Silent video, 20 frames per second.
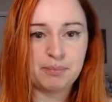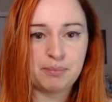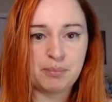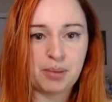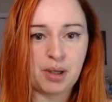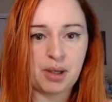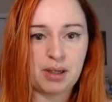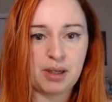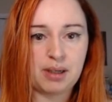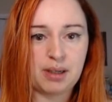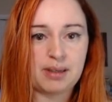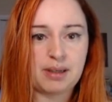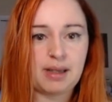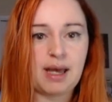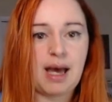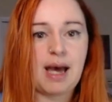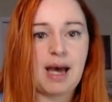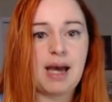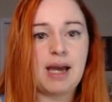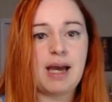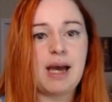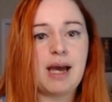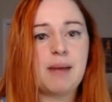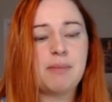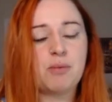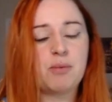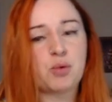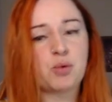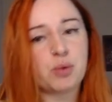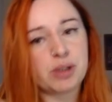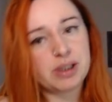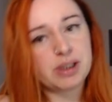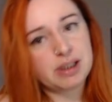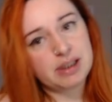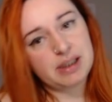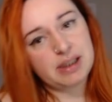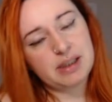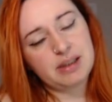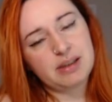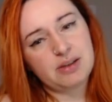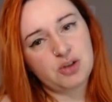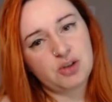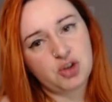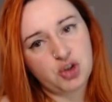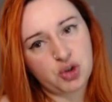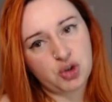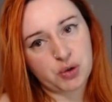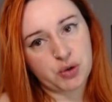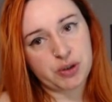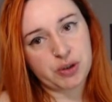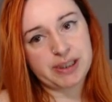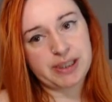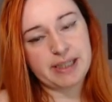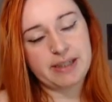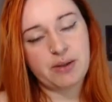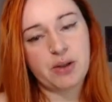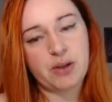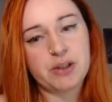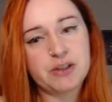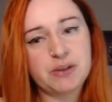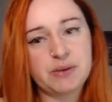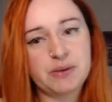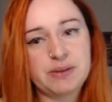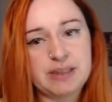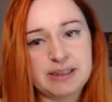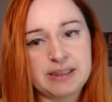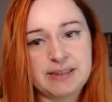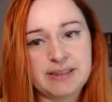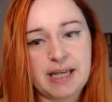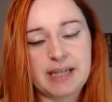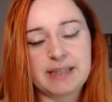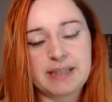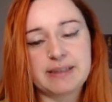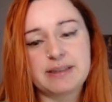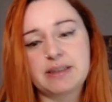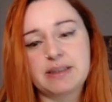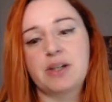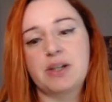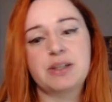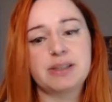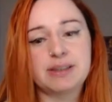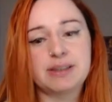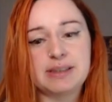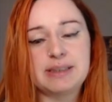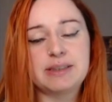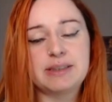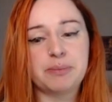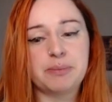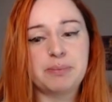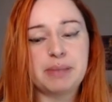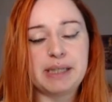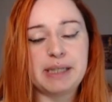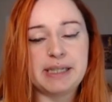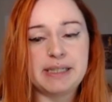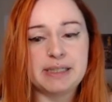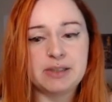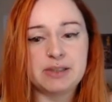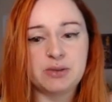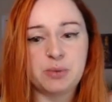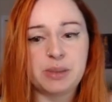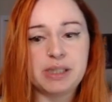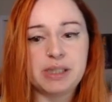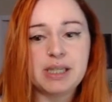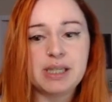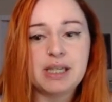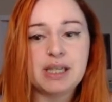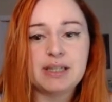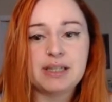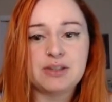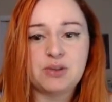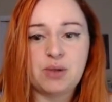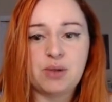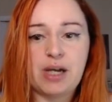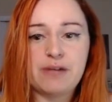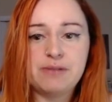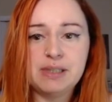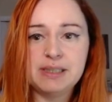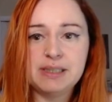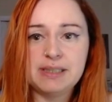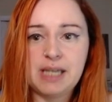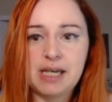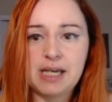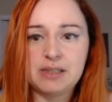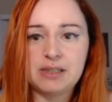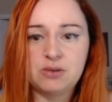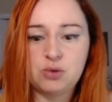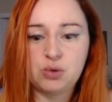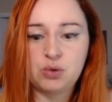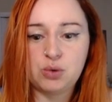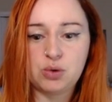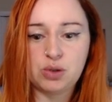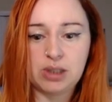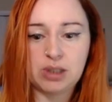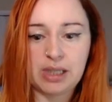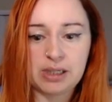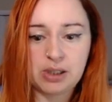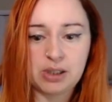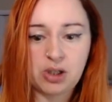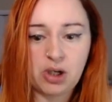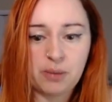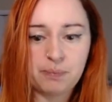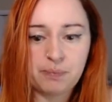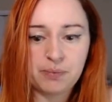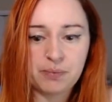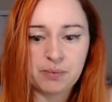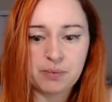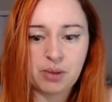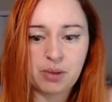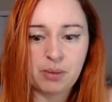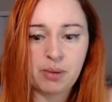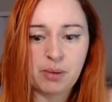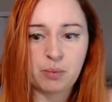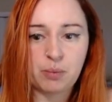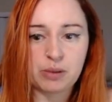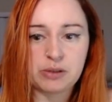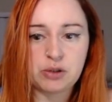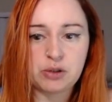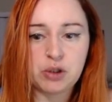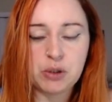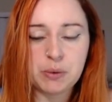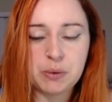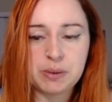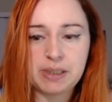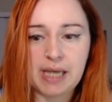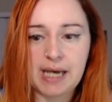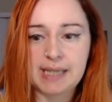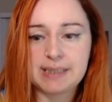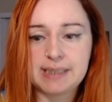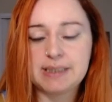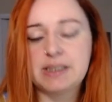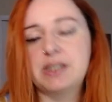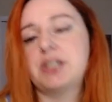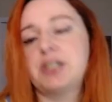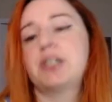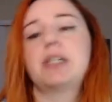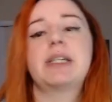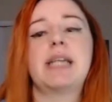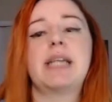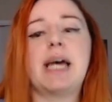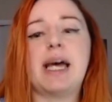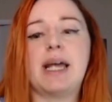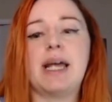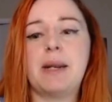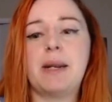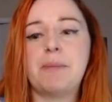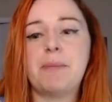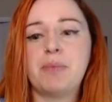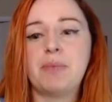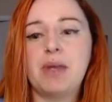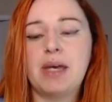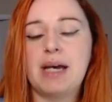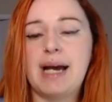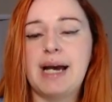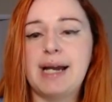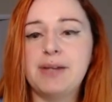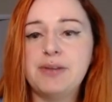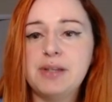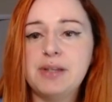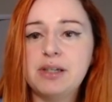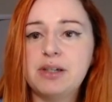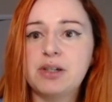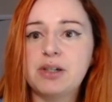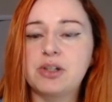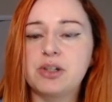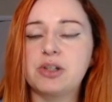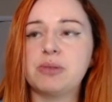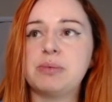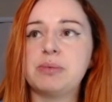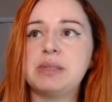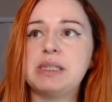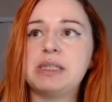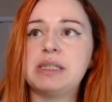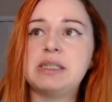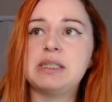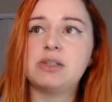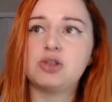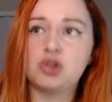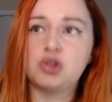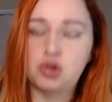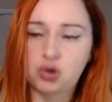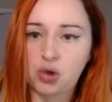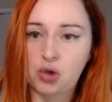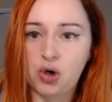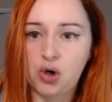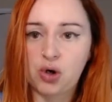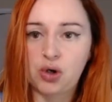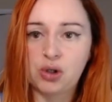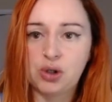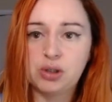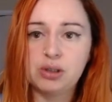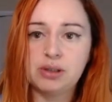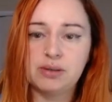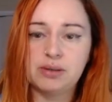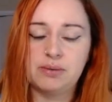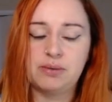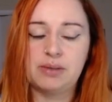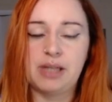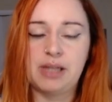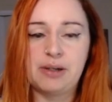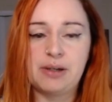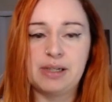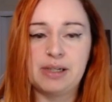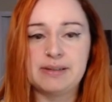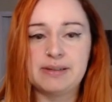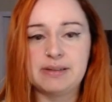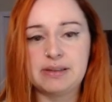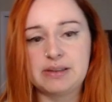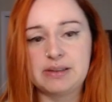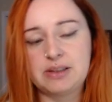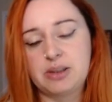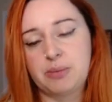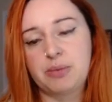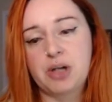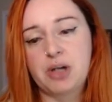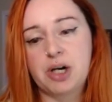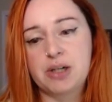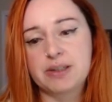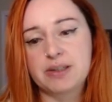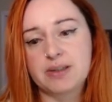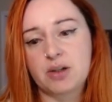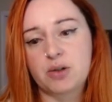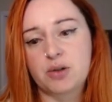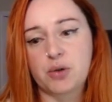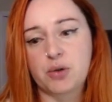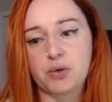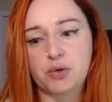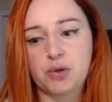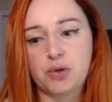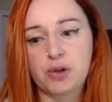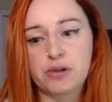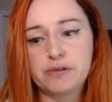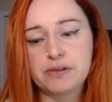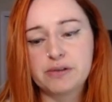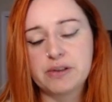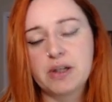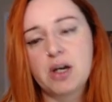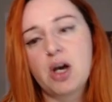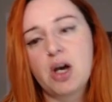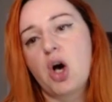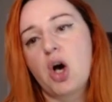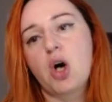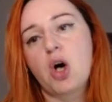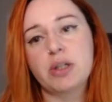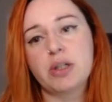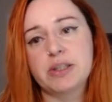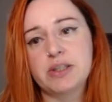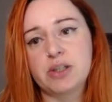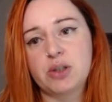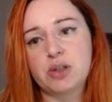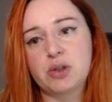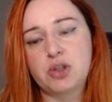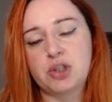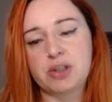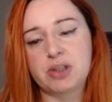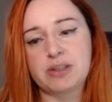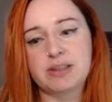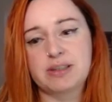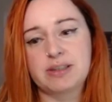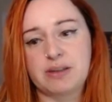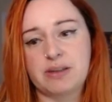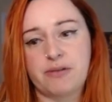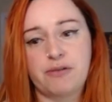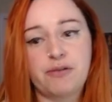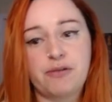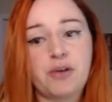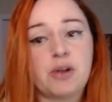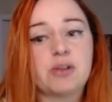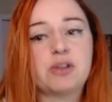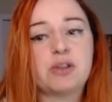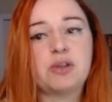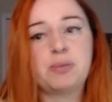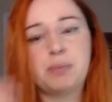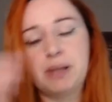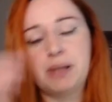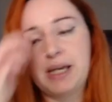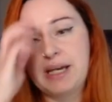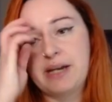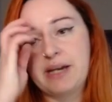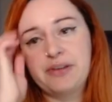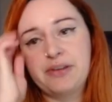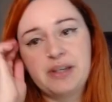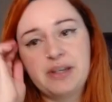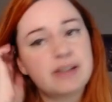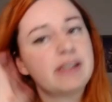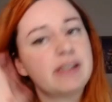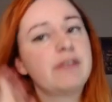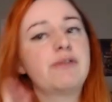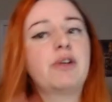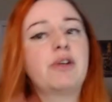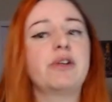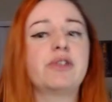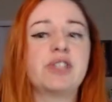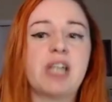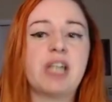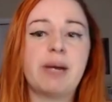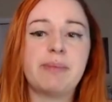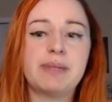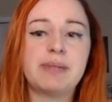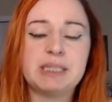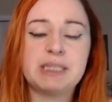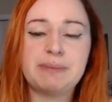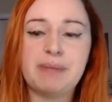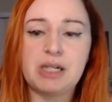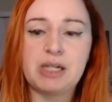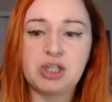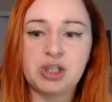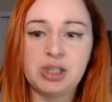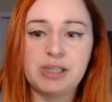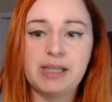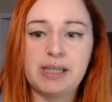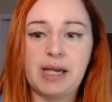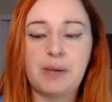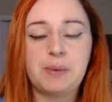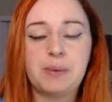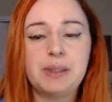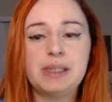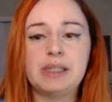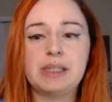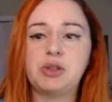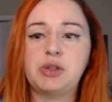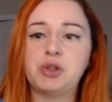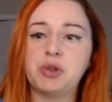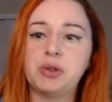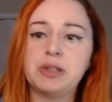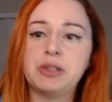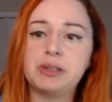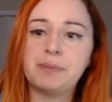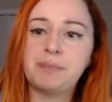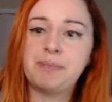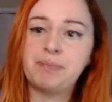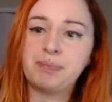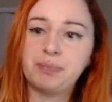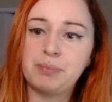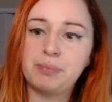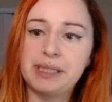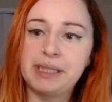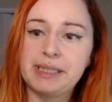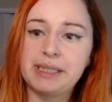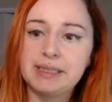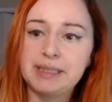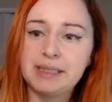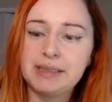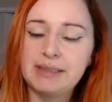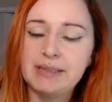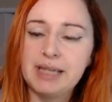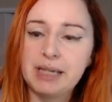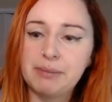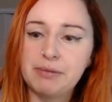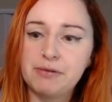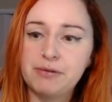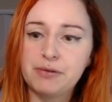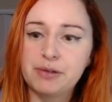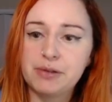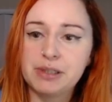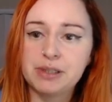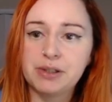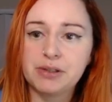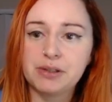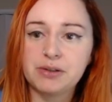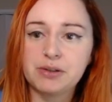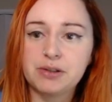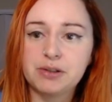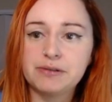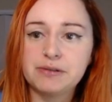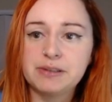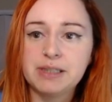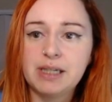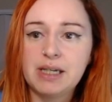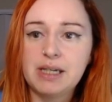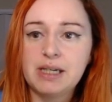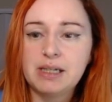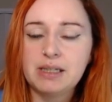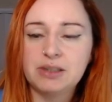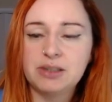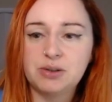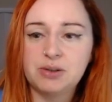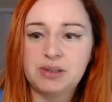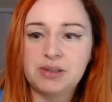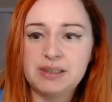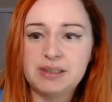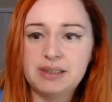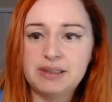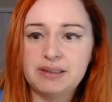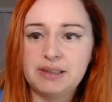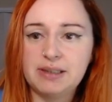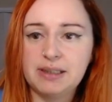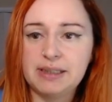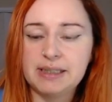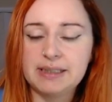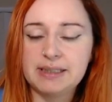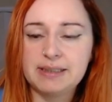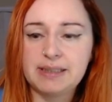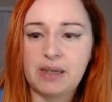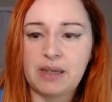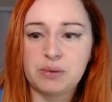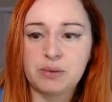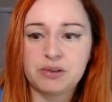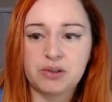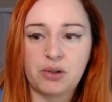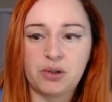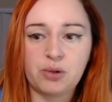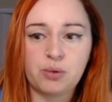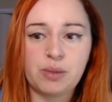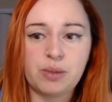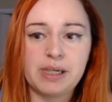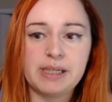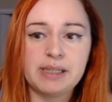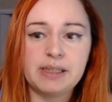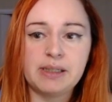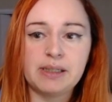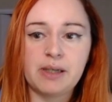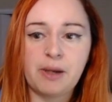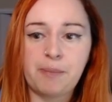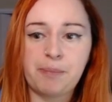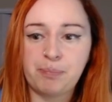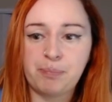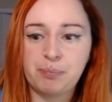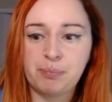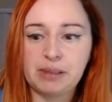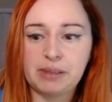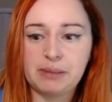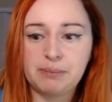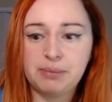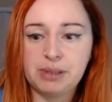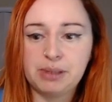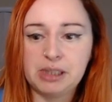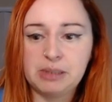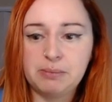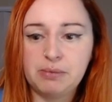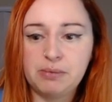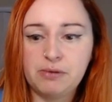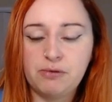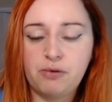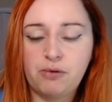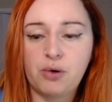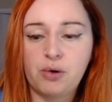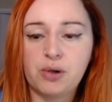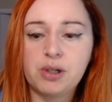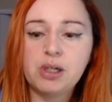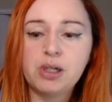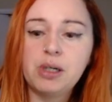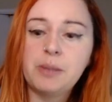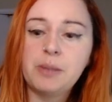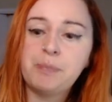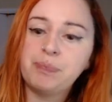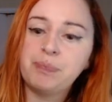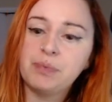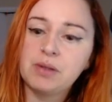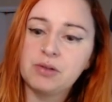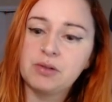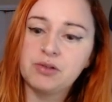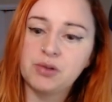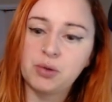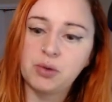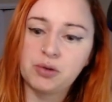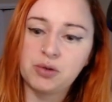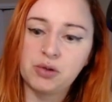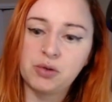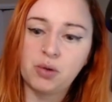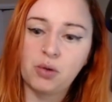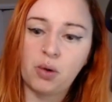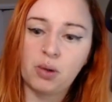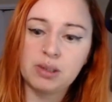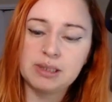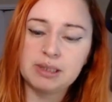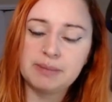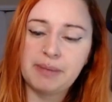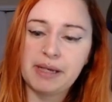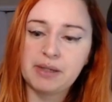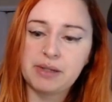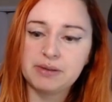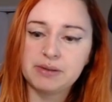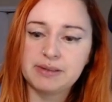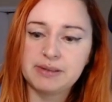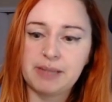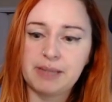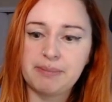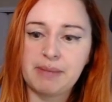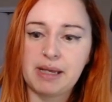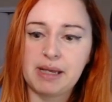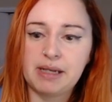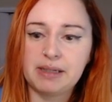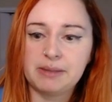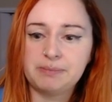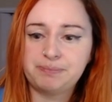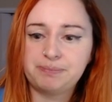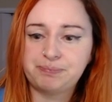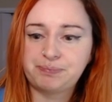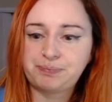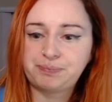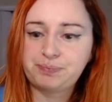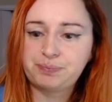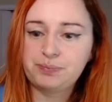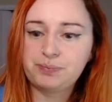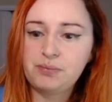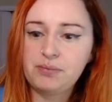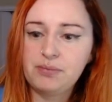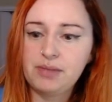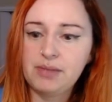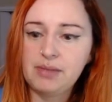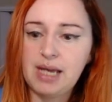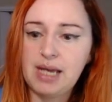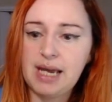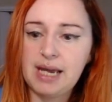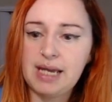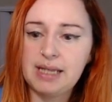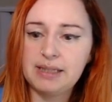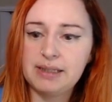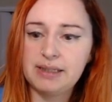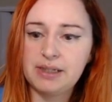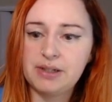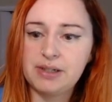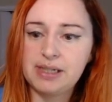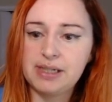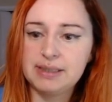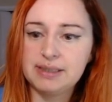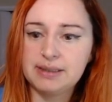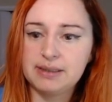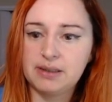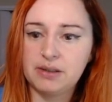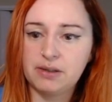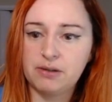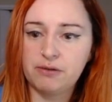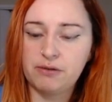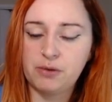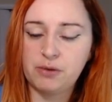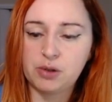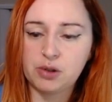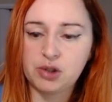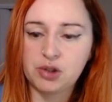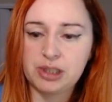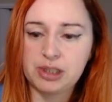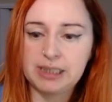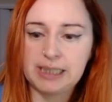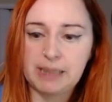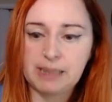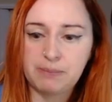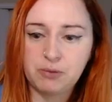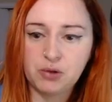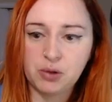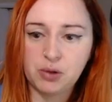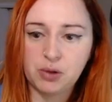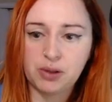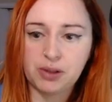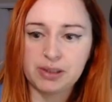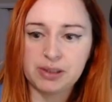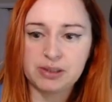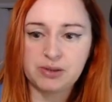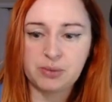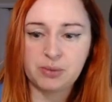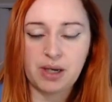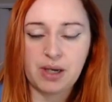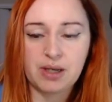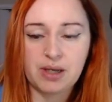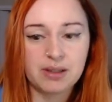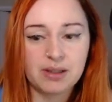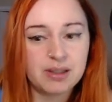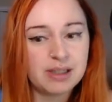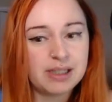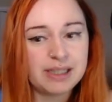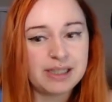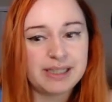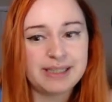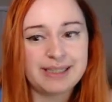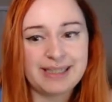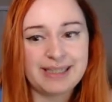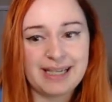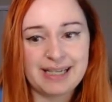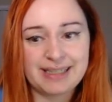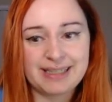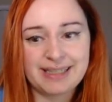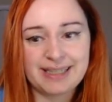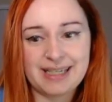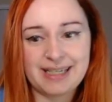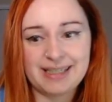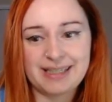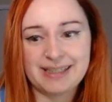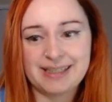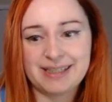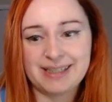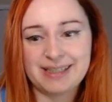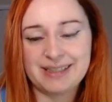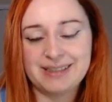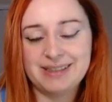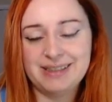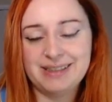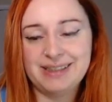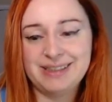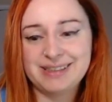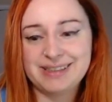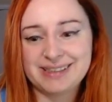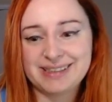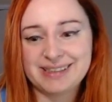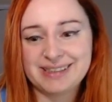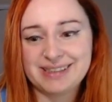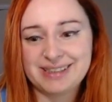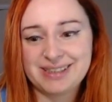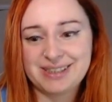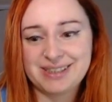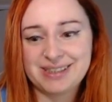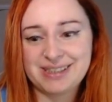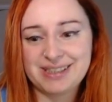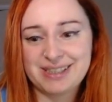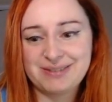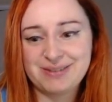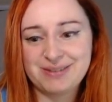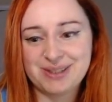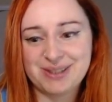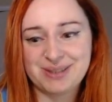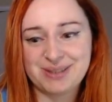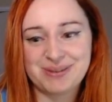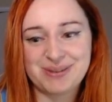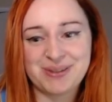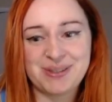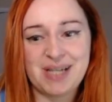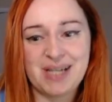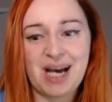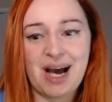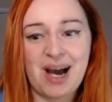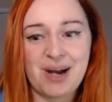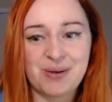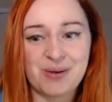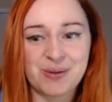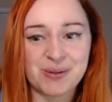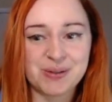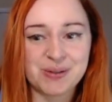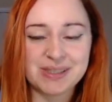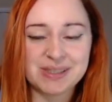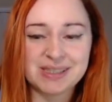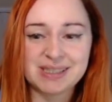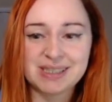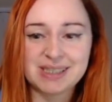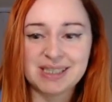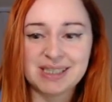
But I am really sure that also this deck is gonna see some play this week. So I've decided to like come up with 2 decks here that I think are gonna be strong now that some cards are unnerved. Also just fun to play. I think the Evolve Shaman especially, I really enjoyed playing that deck before it got nerfed. So this is the list that was already being played before. So the Null is back on 10 mana. And there is the Vol'jin Neptulon as well. That can give you some good high rolls.